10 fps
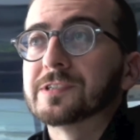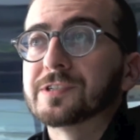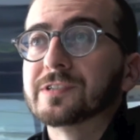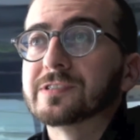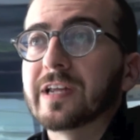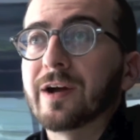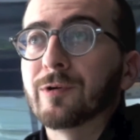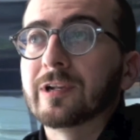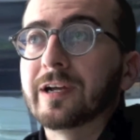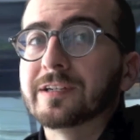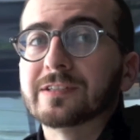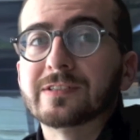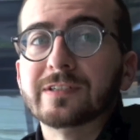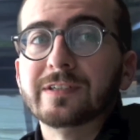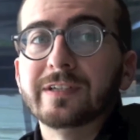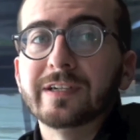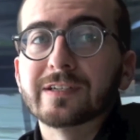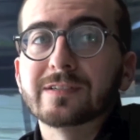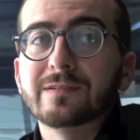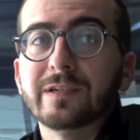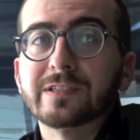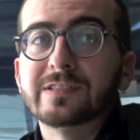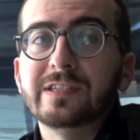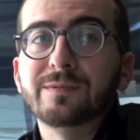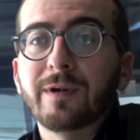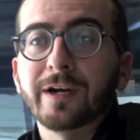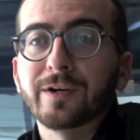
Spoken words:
musicians now. I'd like to exceed my